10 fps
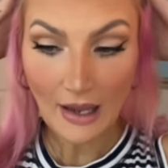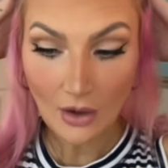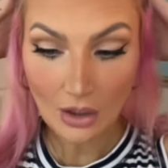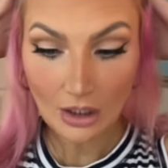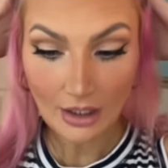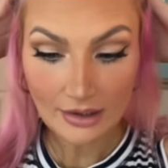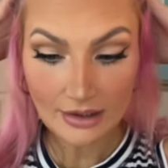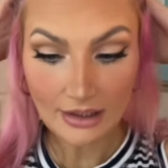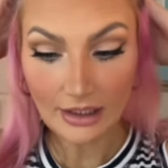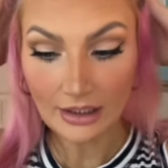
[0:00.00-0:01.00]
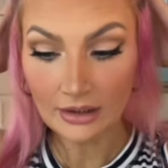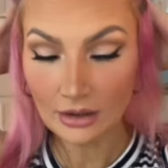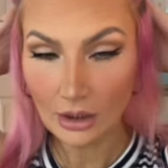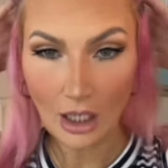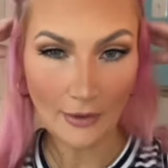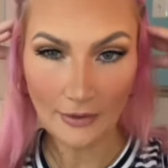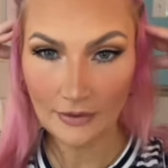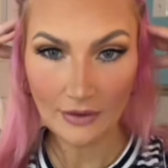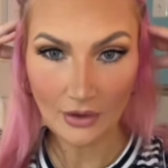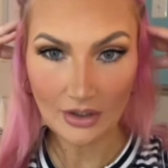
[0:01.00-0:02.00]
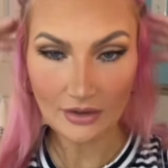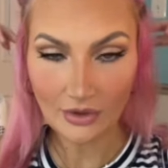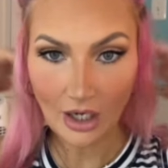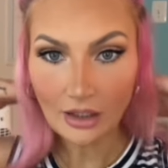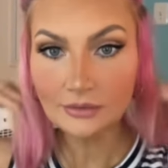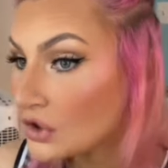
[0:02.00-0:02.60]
out correctly around the rest of your head.